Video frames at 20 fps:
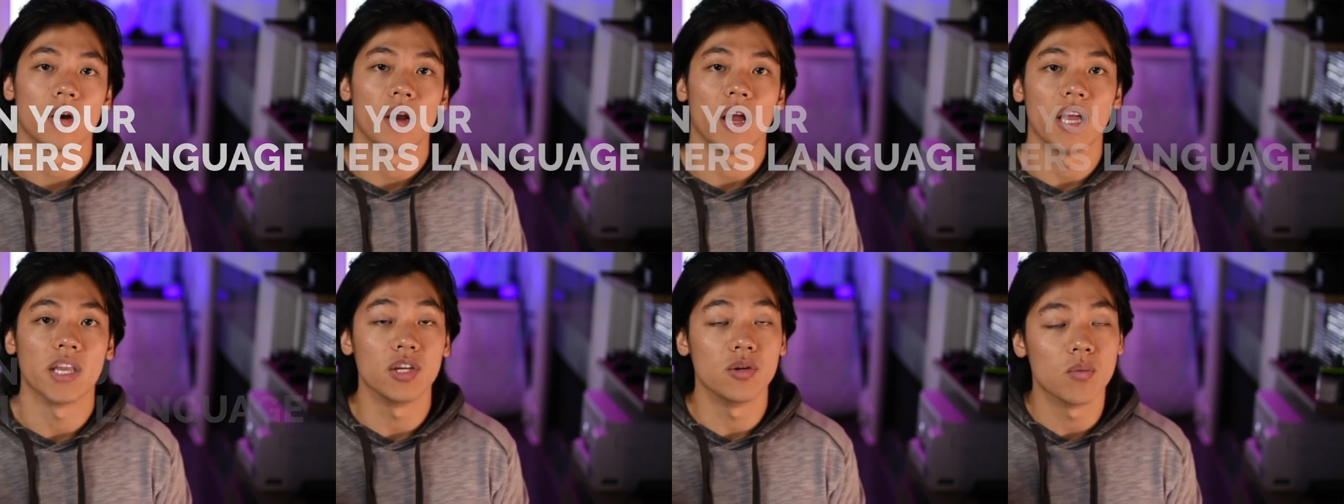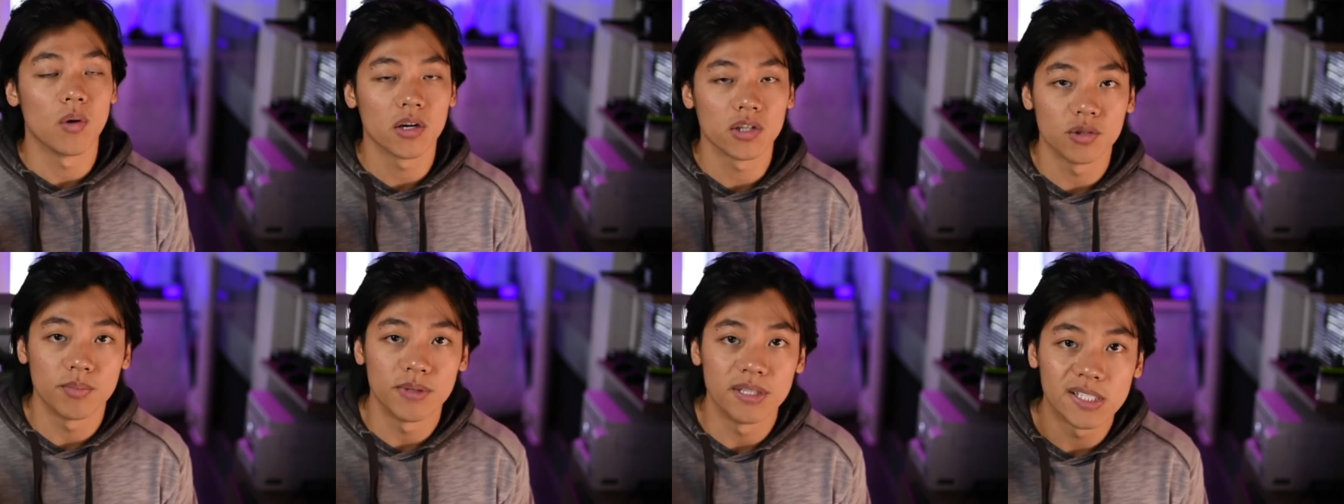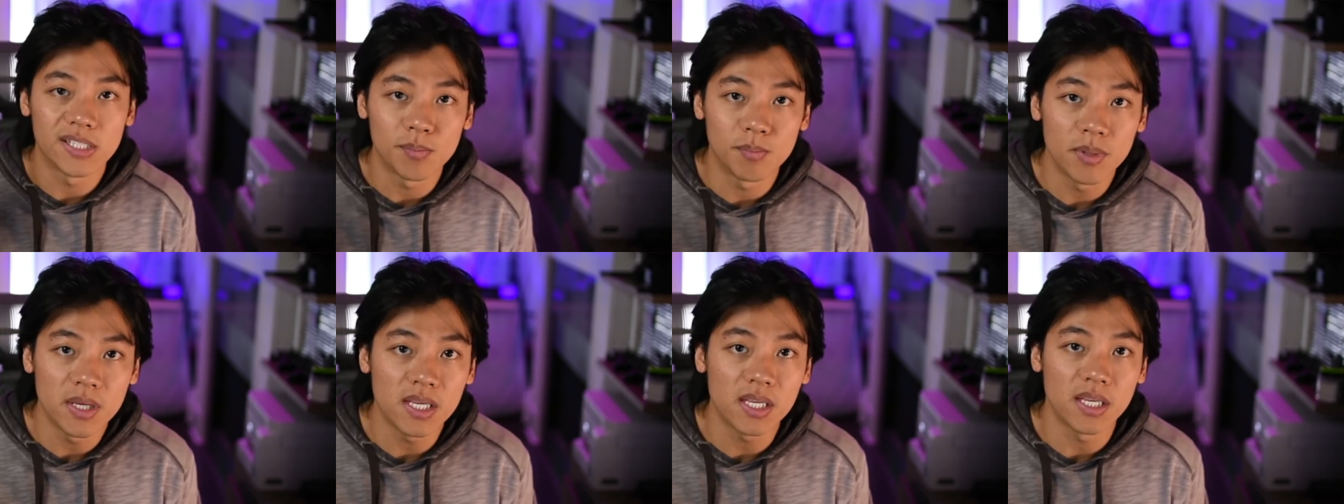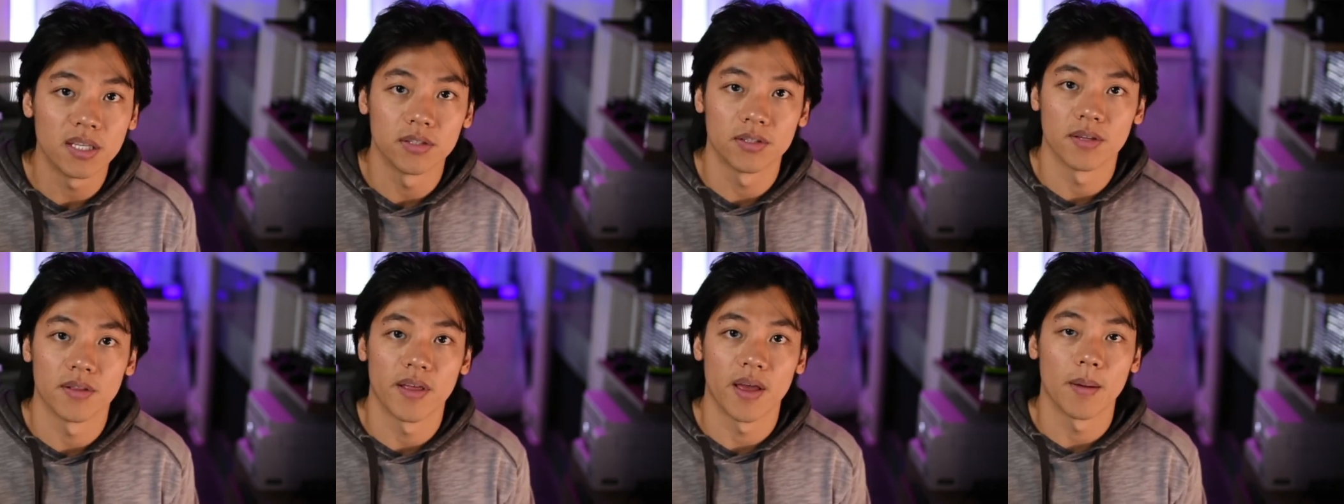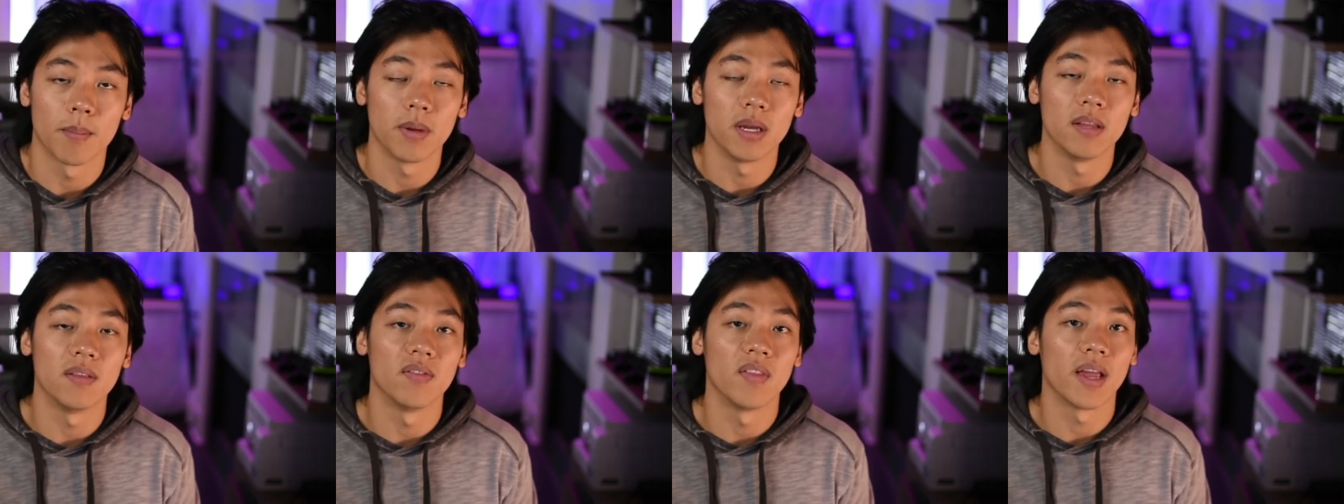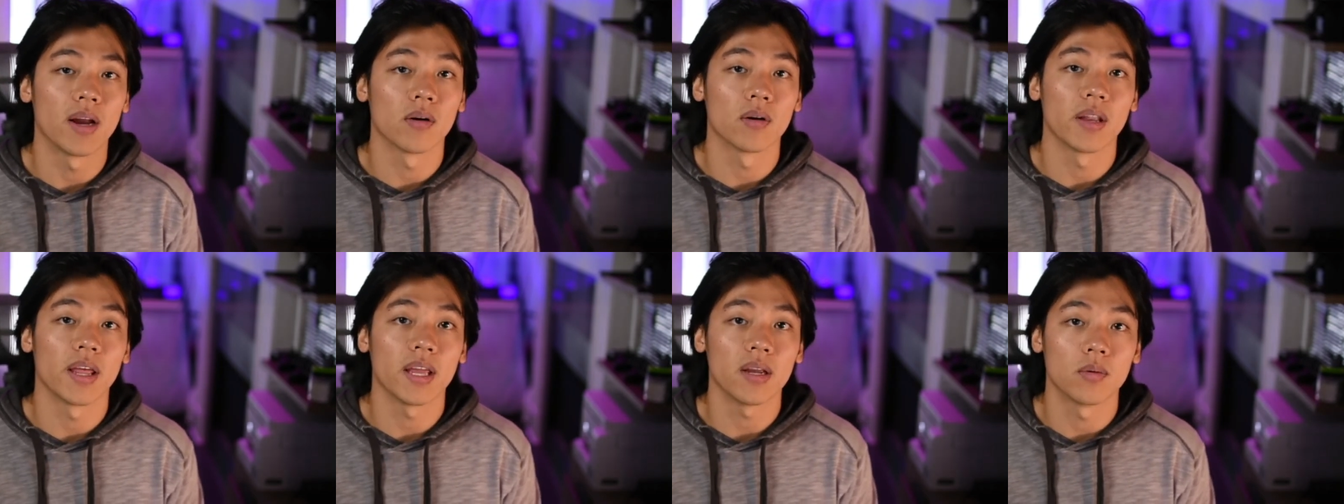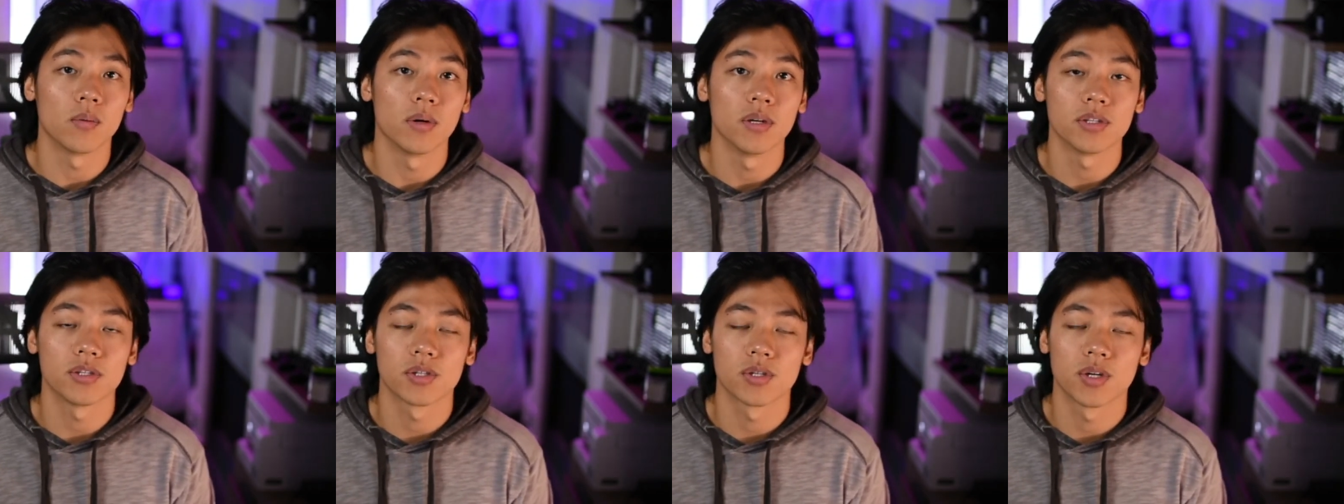and you want to be speaking to them in their language.